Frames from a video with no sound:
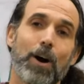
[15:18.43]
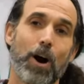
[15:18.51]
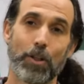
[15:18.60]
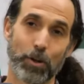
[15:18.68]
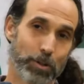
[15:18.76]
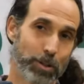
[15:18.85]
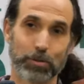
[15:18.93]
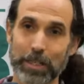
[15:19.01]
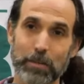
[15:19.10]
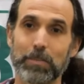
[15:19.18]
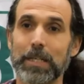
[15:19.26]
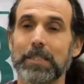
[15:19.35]
All those
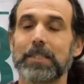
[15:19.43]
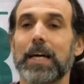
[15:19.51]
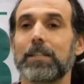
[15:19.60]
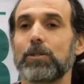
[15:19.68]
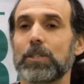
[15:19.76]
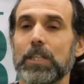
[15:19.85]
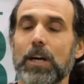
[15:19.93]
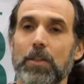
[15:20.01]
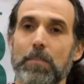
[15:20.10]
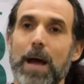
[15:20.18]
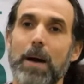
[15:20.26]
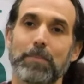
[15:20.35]
green bits that you see
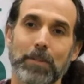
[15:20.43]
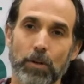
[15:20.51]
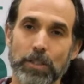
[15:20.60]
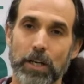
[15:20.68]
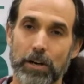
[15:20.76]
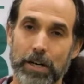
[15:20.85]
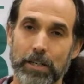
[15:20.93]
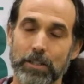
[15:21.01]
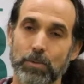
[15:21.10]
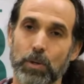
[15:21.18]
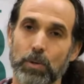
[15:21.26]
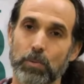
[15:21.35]
on the map, those are
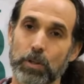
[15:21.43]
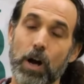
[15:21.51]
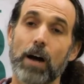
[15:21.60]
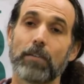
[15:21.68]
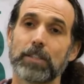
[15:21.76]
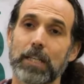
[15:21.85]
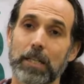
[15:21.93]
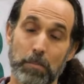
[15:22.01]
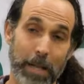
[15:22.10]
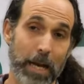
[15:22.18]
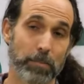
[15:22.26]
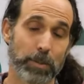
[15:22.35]
areas where we're confident
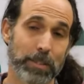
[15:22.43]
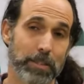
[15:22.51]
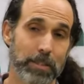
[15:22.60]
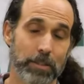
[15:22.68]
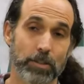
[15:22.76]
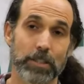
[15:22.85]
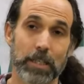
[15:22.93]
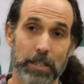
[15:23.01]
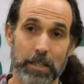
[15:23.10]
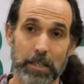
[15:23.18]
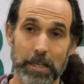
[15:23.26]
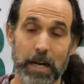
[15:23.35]
that platypuses are
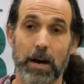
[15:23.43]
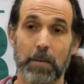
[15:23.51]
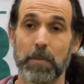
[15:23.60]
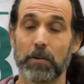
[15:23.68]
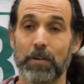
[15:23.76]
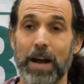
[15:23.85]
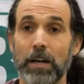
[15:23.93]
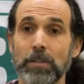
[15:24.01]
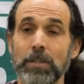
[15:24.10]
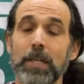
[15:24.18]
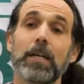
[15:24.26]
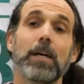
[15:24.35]
still
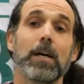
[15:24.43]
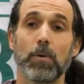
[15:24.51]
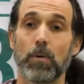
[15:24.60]
around.